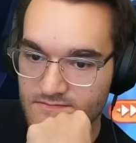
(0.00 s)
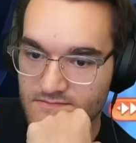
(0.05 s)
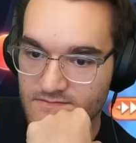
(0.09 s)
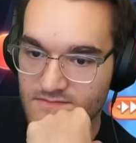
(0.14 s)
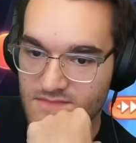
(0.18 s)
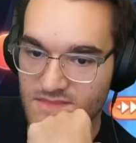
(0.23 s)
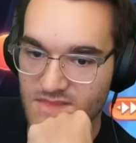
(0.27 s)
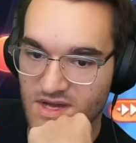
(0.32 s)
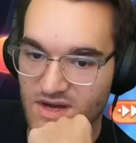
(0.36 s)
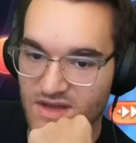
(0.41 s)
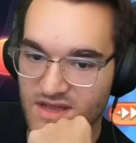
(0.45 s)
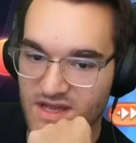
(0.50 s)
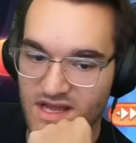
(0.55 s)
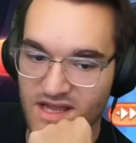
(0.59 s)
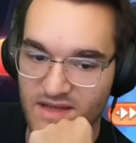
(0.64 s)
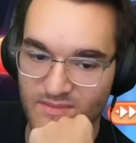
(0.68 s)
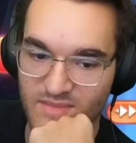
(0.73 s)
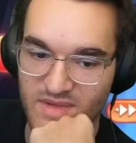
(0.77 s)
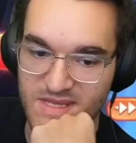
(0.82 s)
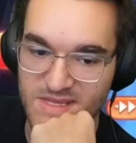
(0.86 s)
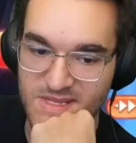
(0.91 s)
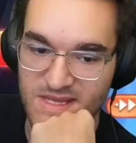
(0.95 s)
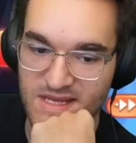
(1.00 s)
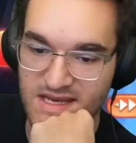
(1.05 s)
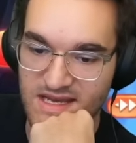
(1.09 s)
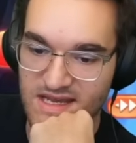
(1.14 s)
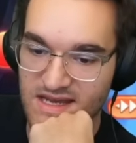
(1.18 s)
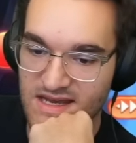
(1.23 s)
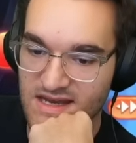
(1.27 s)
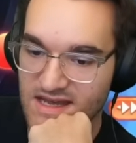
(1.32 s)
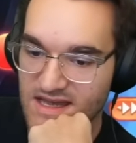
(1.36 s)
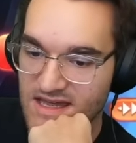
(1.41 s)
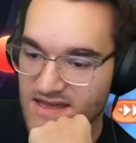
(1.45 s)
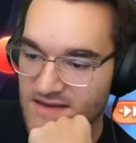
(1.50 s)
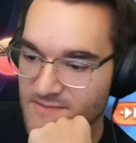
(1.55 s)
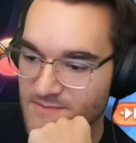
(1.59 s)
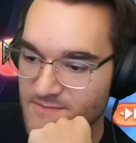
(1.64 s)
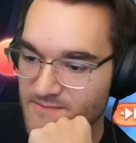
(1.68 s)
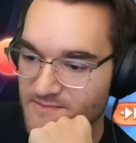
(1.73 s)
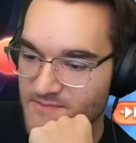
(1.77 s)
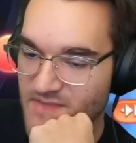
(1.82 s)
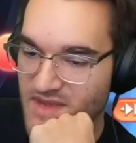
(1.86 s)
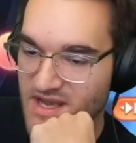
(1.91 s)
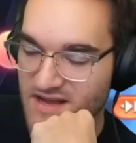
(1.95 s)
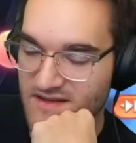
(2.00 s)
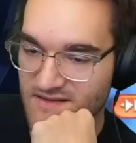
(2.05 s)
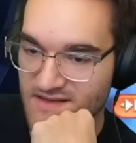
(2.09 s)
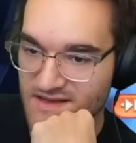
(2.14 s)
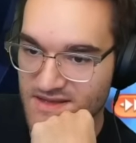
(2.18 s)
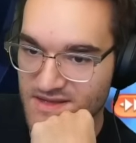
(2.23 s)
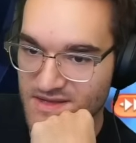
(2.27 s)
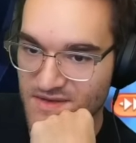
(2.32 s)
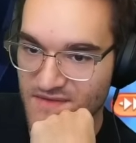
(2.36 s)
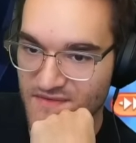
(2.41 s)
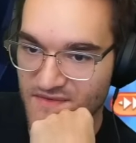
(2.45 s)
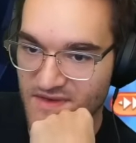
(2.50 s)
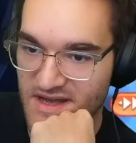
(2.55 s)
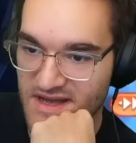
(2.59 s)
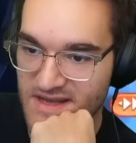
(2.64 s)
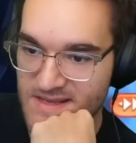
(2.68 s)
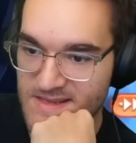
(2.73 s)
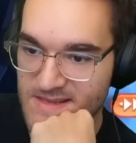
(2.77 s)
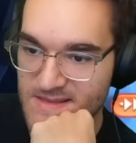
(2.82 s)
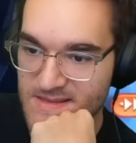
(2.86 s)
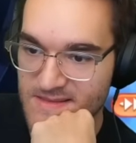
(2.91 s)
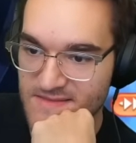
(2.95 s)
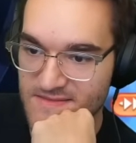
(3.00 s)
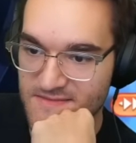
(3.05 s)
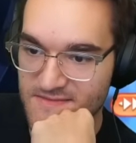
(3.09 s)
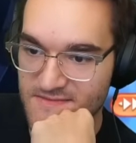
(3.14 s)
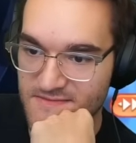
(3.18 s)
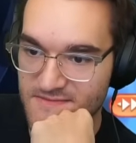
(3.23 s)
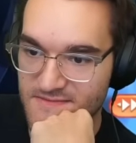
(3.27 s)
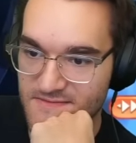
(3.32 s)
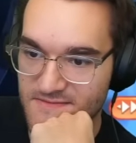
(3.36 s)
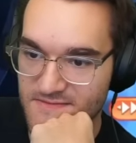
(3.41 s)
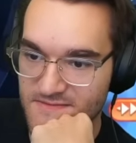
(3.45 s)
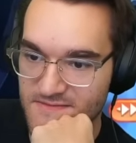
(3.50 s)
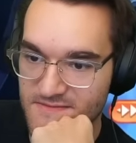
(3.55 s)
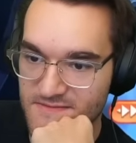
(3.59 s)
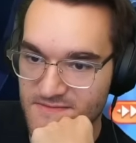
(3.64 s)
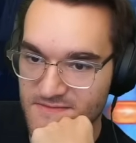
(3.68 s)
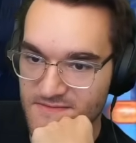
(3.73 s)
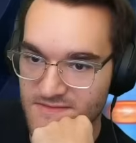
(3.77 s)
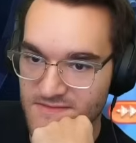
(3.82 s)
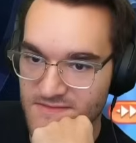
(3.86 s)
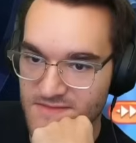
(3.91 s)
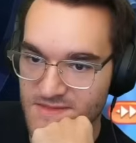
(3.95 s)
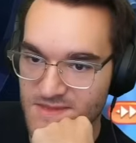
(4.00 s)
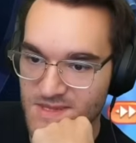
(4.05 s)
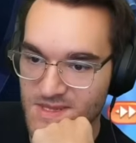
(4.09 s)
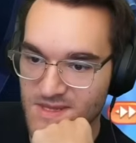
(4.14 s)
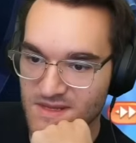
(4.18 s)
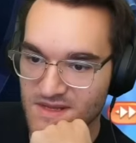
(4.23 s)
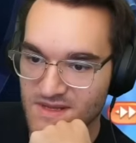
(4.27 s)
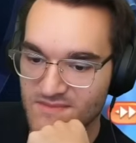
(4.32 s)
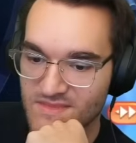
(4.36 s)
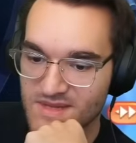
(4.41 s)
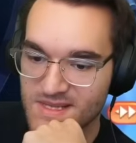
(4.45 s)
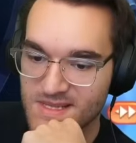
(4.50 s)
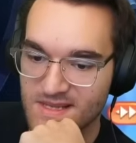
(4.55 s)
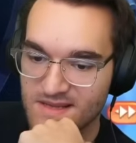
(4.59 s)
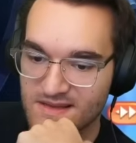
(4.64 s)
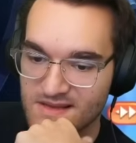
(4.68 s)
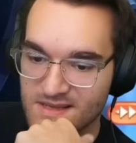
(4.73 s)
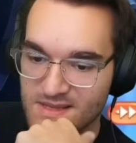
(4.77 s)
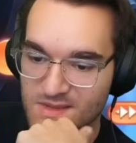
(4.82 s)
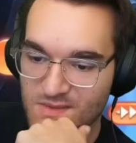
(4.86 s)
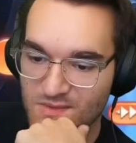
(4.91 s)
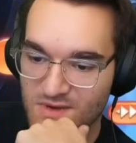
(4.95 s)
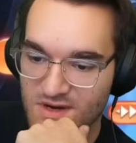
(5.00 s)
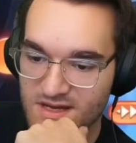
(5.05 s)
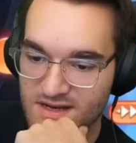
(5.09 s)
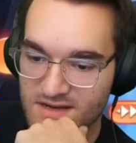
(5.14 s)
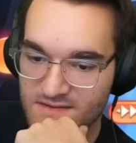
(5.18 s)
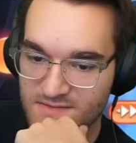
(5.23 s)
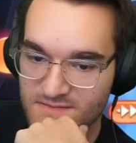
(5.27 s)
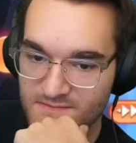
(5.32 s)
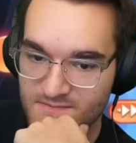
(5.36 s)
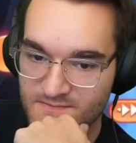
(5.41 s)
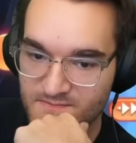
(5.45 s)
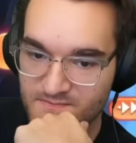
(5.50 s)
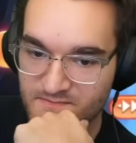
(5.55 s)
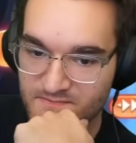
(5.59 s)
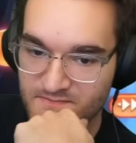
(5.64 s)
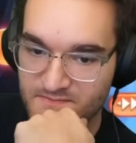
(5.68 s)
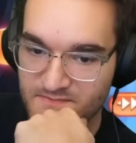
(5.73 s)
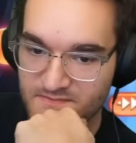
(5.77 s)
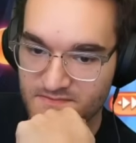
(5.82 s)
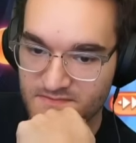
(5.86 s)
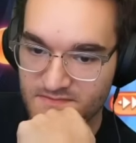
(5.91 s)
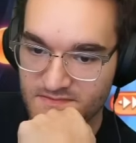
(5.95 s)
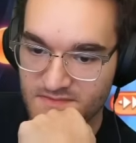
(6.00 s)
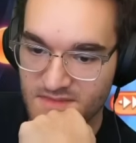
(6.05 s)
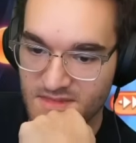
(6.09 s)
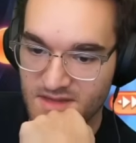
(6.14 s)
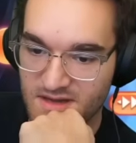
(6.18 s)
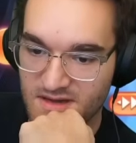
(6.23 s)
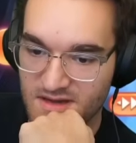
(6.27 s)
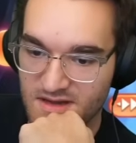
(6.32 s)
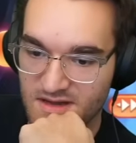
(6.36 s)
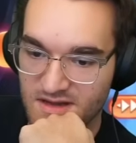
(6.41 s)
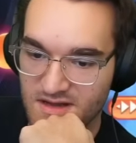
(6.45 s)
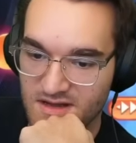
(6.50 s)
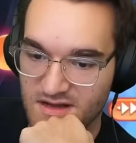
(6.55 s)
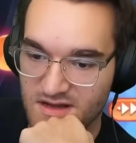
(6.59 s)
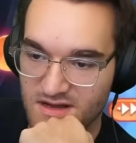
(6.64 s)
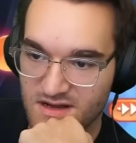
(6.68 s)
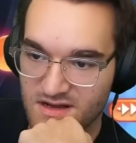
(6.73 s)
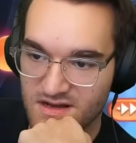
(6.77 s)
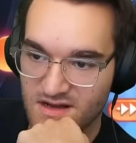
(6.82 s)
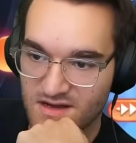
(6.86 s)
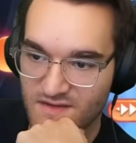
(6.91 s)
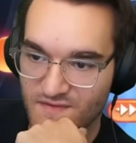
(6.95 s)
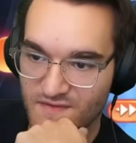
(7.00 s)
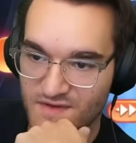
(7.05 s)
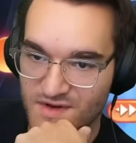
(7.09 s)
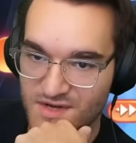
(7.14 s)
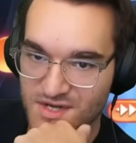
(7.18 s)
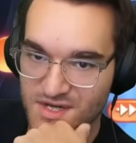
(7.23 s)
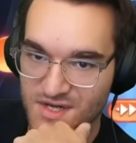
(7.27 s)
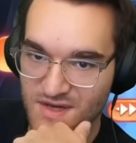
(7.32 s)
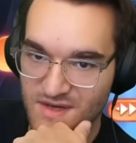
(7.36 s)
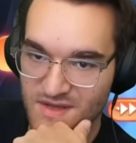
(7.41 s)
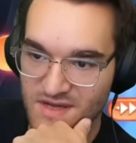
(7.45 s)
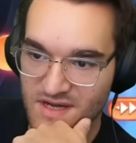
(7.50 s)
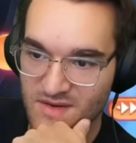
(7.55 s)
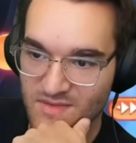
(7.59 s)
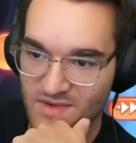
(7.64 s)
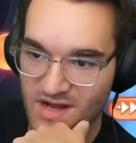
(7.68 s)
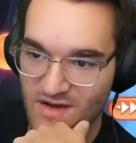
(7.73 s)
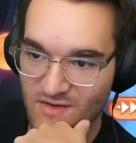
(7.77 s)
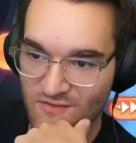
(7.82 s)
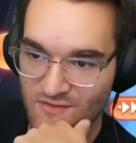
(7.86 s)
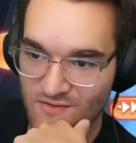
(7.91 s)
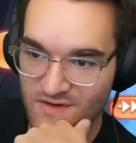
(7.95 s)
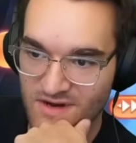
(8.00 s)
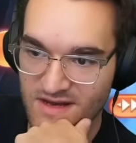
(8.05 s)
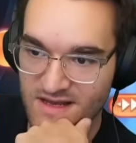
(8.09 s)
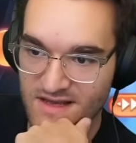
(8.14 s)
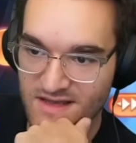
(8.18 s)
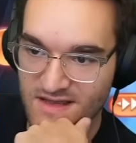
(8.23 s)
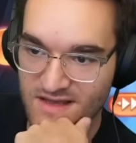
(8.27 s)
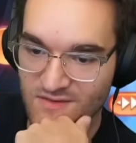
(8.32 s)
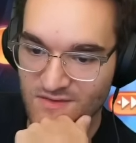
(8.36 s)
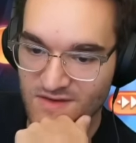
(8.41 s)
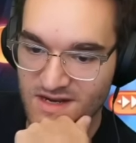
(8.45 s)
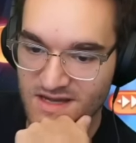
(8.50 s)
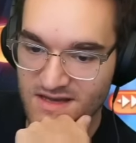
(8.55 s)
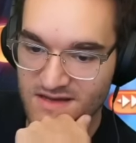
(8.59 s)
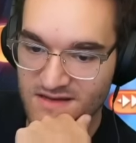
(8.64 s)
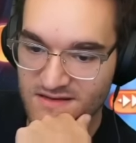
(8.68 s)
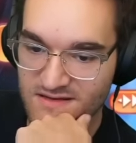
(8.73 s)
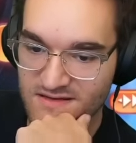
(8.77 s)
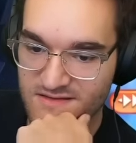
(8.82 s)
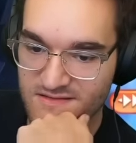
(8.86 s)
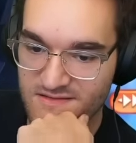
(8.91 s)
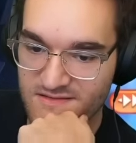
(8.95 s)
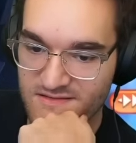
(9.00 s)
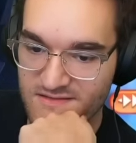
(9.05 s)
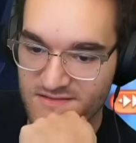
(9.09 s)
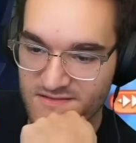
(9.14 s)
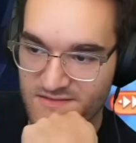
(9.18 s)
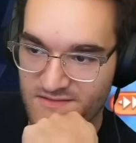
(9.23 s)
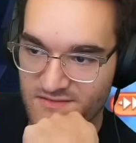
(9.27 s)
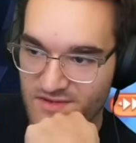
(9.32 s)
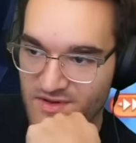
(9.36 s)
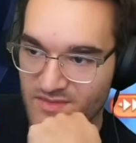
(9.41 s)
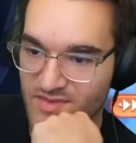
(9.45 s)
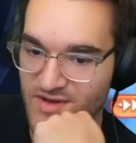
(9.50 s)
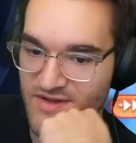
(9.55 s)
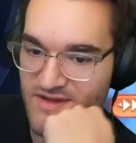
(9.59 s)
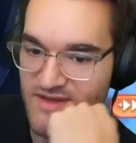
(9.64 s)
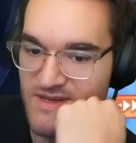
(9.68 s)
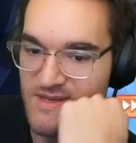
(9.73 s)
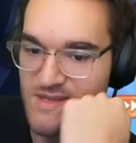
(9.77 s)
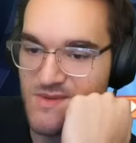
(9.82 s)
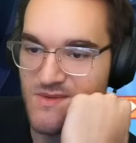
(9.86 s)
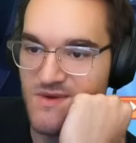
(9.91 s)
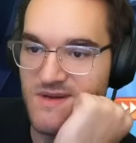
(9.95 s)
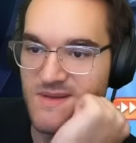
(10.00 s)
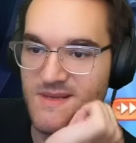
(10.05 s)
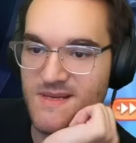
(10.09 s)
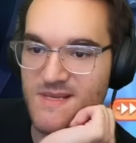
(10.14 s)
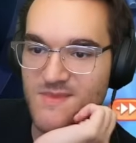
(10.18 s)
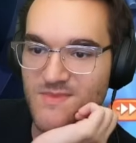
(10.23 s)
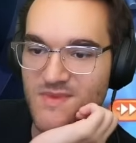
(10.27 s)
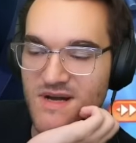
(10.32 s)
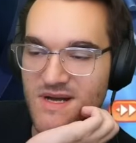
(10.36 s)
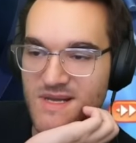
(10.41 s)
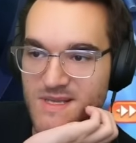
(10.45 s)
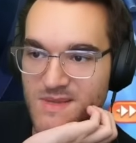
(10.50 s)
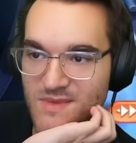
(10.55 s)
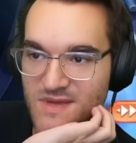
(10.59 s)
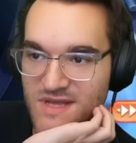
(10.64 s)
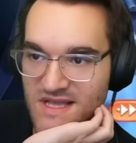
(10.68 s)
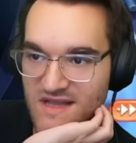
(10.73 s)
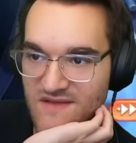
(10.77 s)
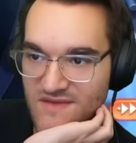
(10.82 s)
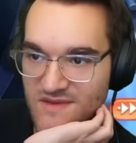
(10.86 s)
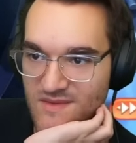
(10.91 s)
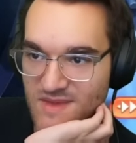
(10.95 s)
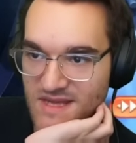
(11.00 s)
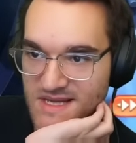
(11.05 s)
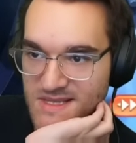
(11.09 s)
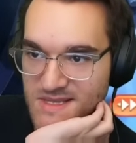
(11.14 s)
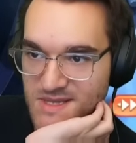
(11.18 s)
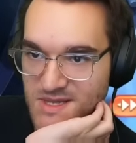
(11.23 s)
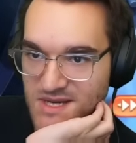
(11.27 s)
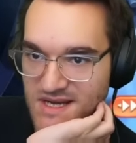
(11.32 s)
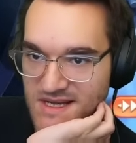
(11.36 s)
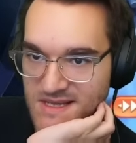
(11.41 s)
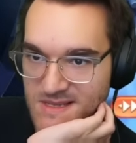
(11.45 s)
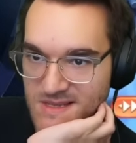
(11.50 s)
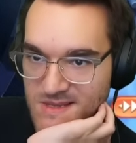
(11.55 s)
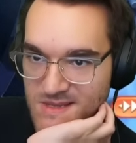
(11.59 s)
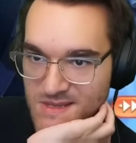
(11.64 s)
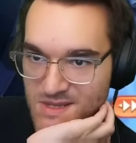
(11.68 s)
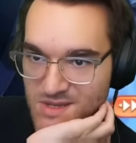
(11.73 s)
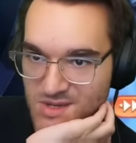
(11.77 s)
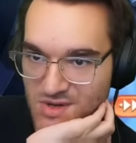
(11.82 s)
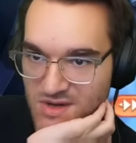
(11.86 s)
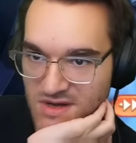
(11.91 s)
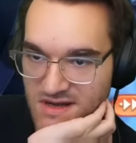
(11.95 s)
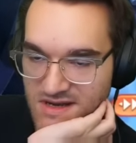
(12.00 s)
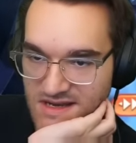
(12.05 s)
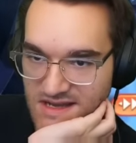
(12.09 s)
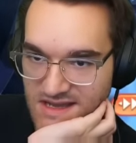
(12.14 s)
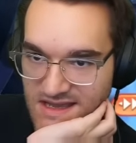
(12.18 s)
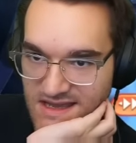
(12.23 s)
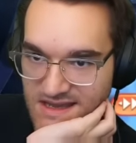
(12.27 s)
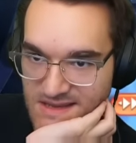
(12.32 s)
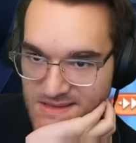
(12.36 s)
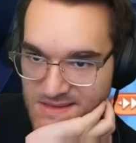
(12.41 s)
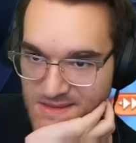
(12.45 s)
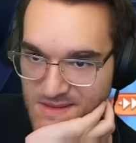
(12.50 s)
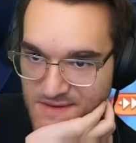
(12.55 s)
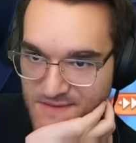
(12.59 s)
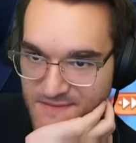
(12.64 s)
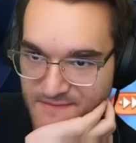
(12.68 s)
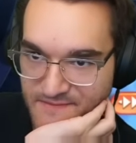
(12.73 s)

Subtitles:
I think I missed a neonate. I clicked too fast. Certainly missed at least one. Could have gone for chill there, but I really want to rebuilding as quickly as possible to give them less chances to draw into cancel.